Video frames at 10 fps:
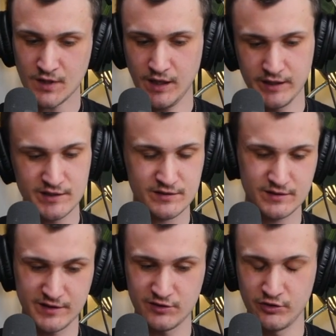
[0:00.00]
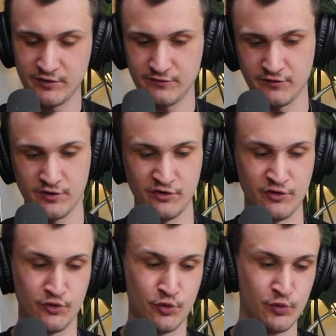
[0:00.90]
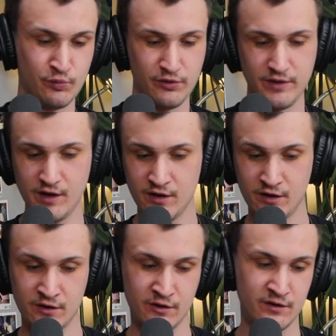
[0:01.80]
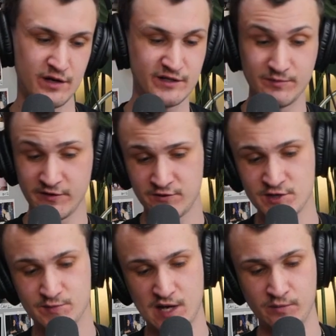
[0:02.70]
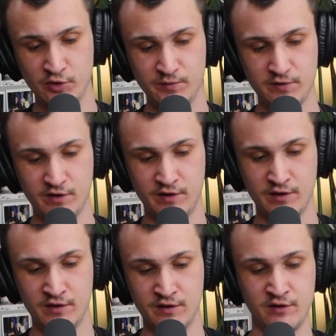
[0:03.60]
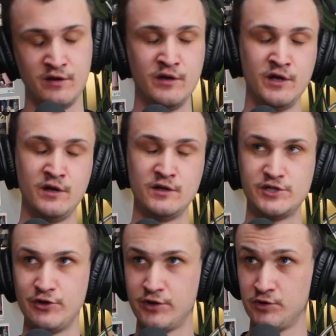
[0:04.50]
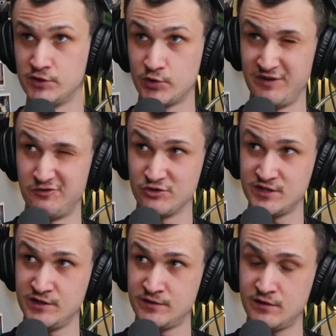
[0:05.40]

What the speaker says: I guess like going from there, I did my first pop-up in Tokyo in 2014,